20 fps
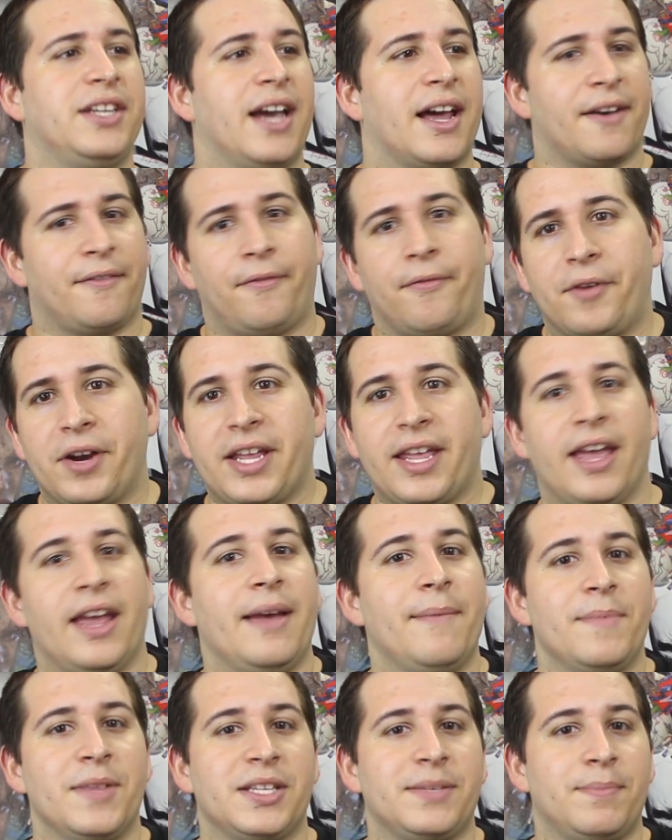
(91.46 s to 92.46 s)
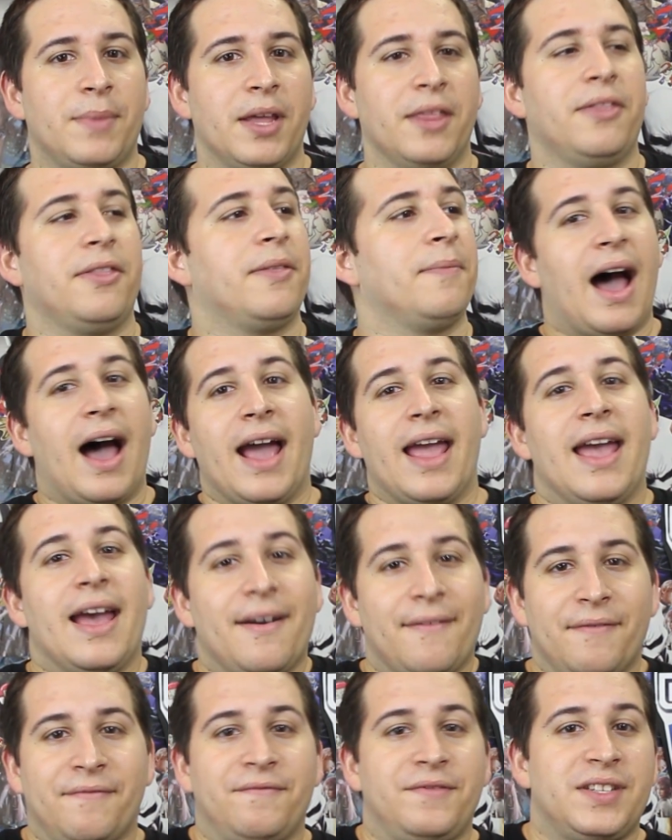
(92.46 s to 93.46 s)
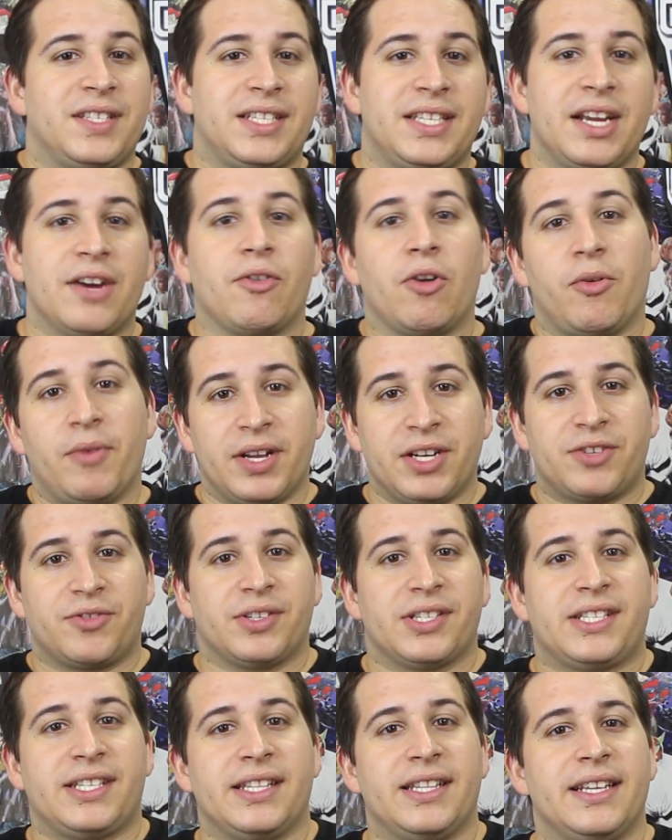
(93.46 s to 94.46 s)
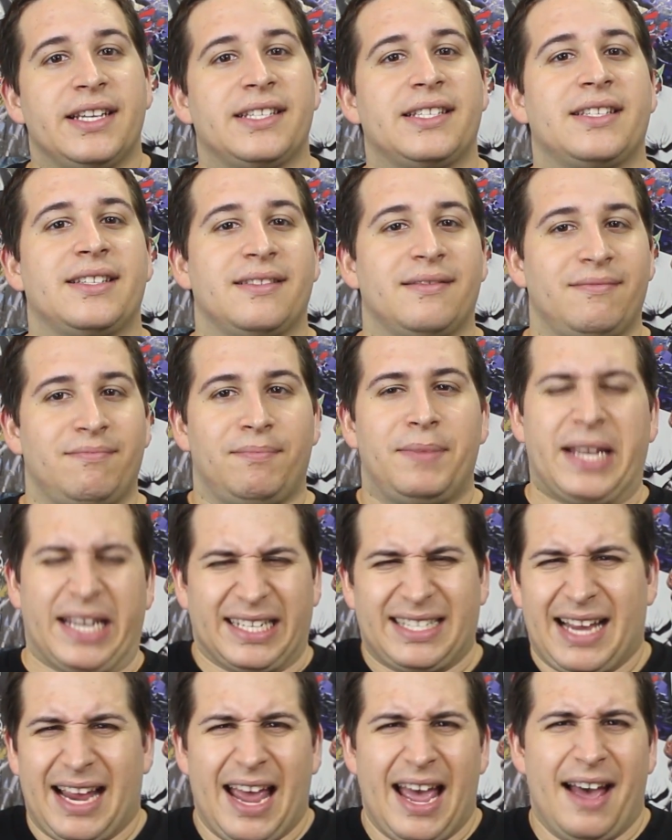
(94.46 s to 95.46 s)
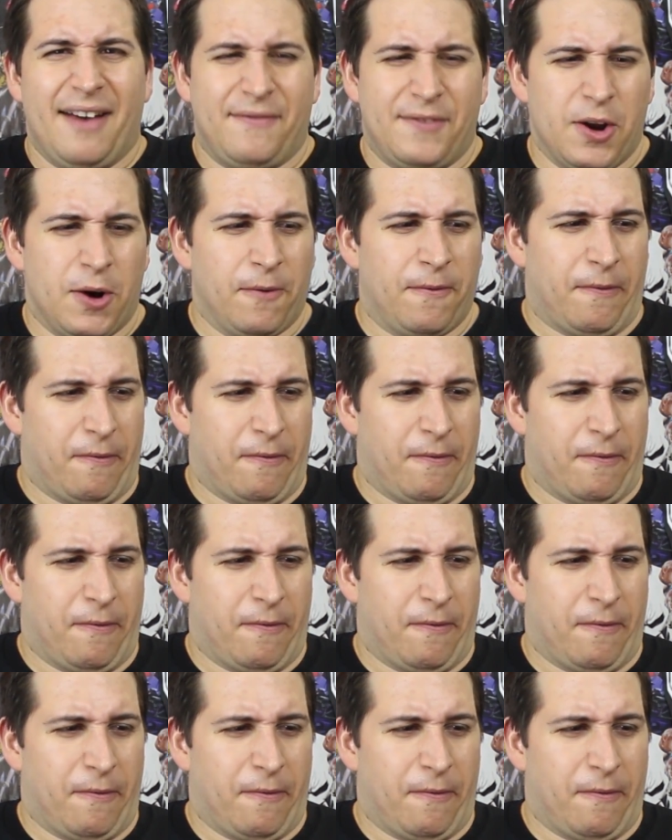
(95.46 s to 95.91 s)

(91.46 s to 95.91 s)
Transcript: you got a free game this month. I have zero interest in this because I have no